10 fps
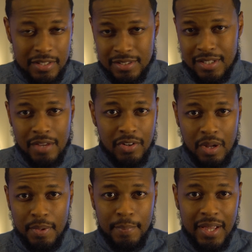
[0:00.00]
is never
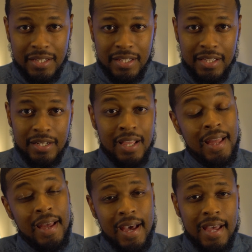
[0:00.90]
coming back again.
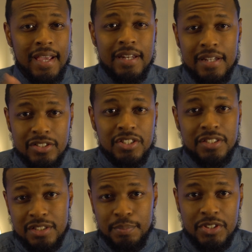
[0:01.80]
I hated it
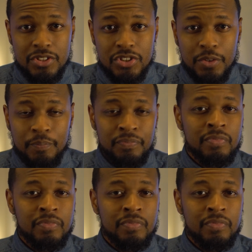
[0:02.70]
just as much as you.